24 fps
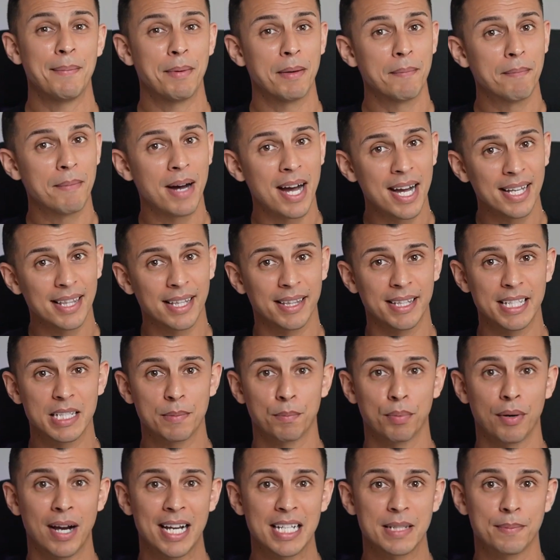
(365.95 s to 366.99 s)
in mind that these
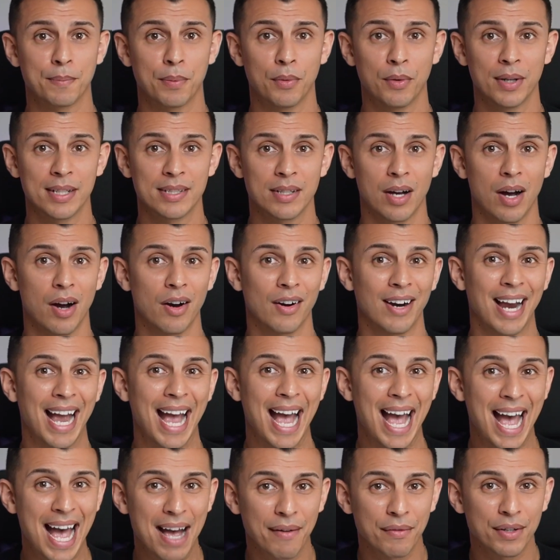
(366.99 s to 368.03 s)
price points are
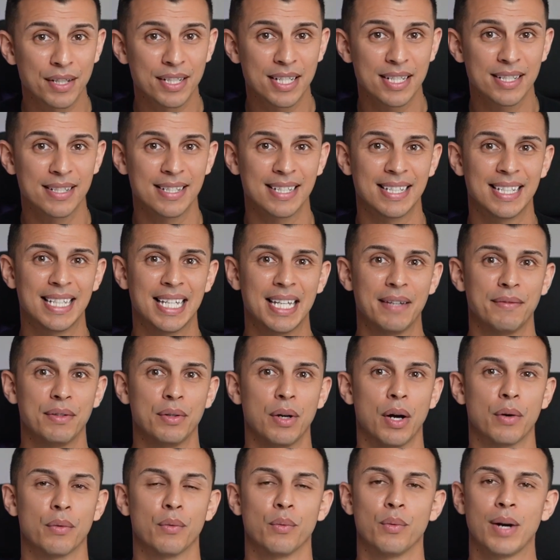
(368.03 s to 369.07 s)
averages to give
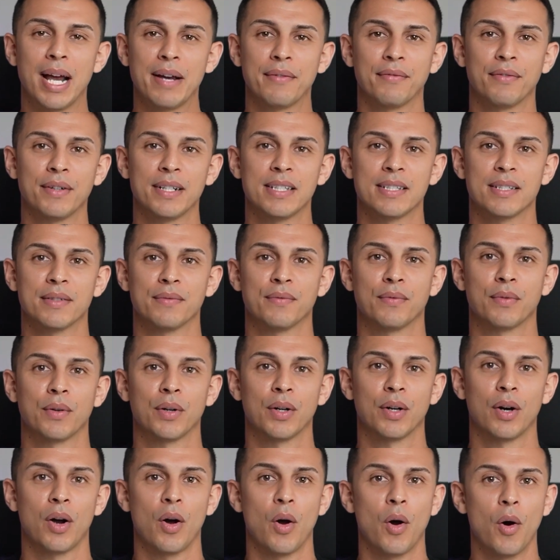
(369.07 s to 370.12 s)
you a reference
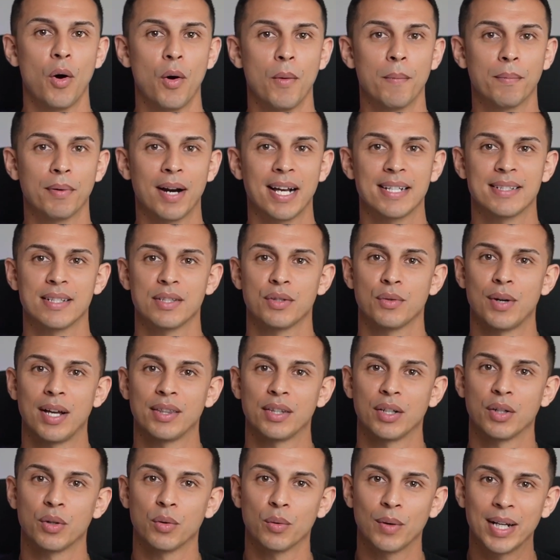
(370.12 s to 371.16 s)
for home prices throughout
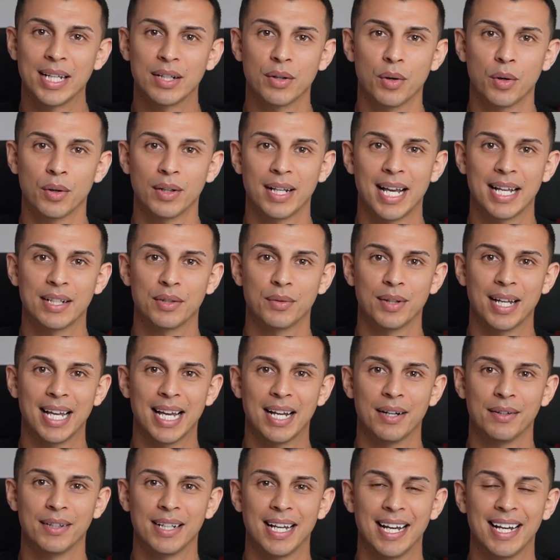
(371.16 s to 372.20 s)
the greater Orlando
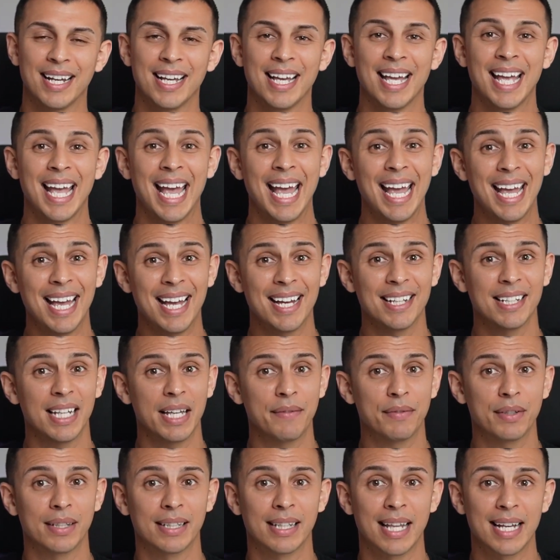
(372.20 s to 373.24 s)
area. And
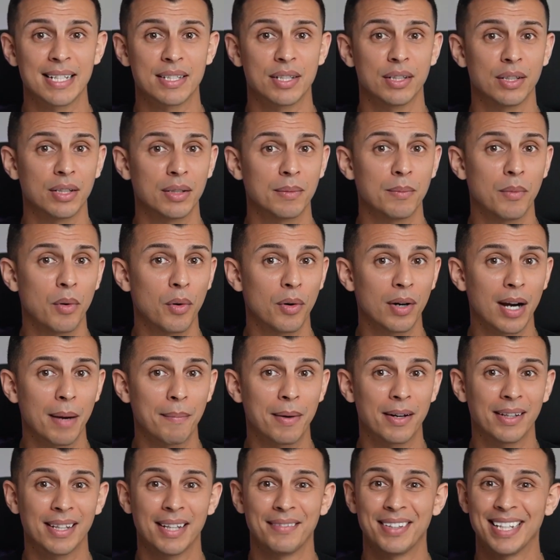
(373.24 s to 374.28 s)
if you'd like to learn more
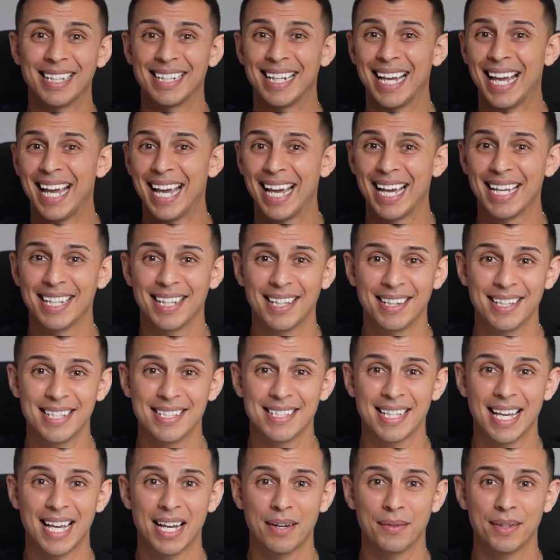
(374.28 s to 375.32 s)
about living in any of
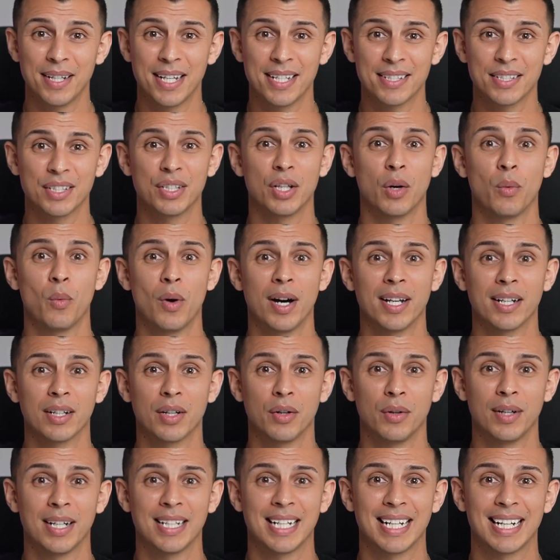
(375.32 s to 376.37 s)
these areas, you'll want to
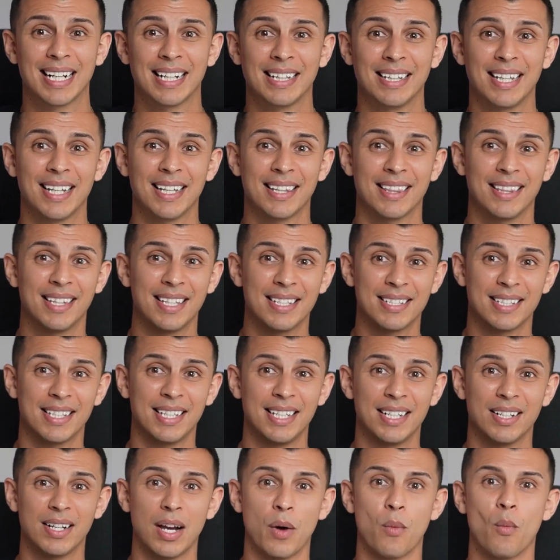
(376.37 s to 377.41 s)
go ahead and click this
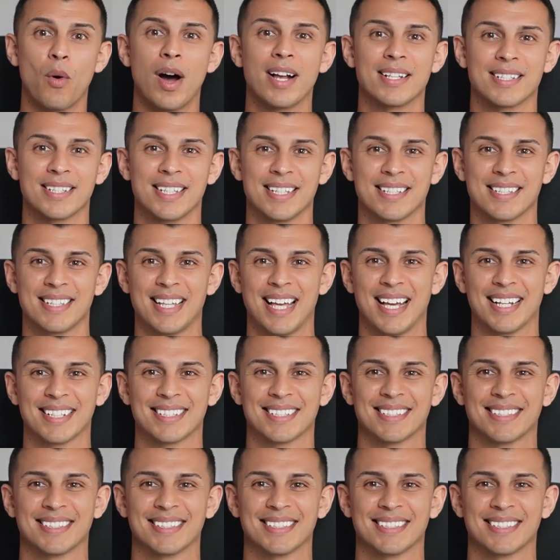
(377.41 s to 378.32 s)
here and watch this next.